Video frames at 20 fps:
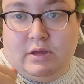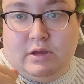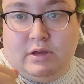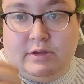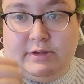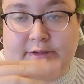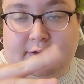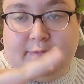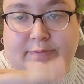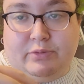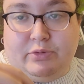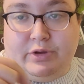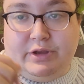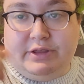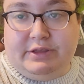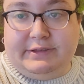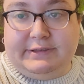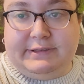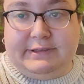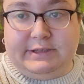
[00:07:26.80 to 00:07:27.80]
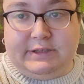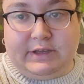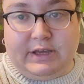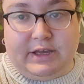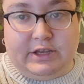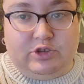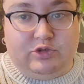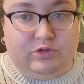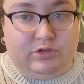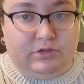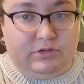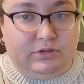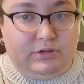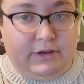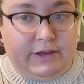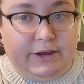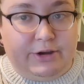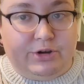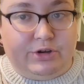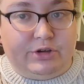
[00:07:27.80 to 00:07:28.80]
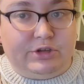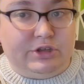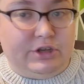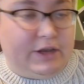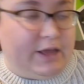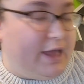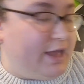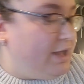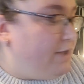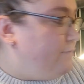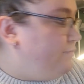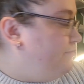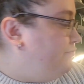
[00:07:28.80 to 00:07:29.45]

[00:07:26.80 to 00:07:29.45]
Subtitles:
sprints scheduled later today.